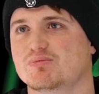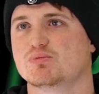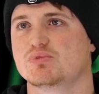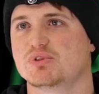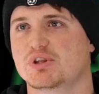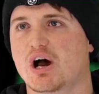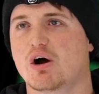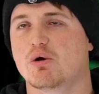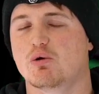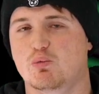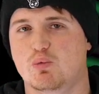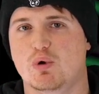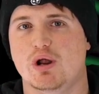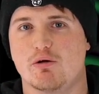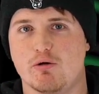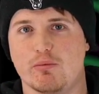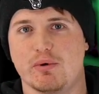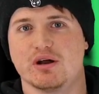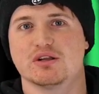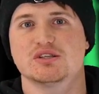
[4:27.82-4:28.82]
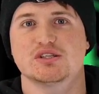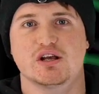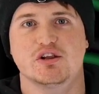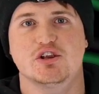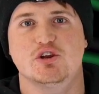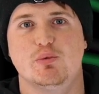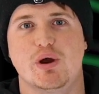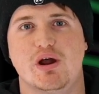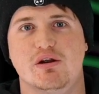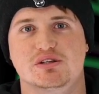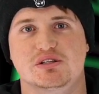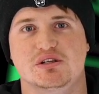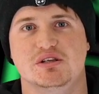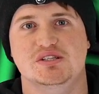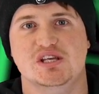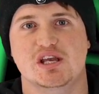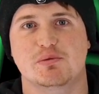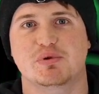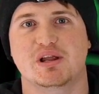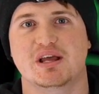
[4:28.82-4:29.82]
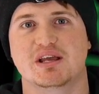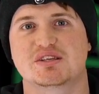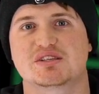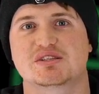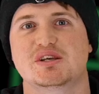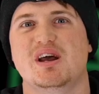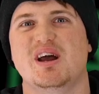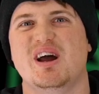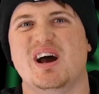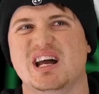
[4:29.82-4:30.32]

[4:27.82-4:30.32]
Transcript: now when I'm about to tell you where it's going to take place,